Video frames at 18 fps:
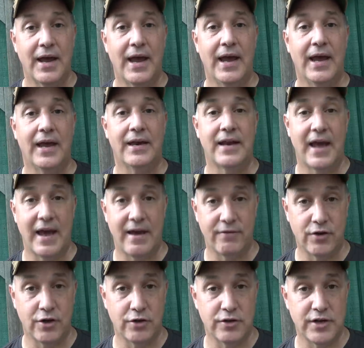and
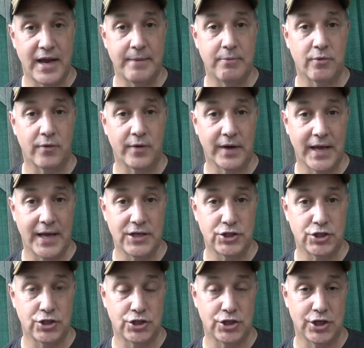have good neighbor
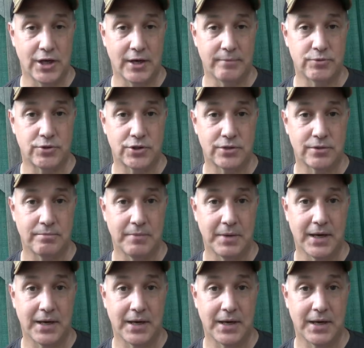relationships,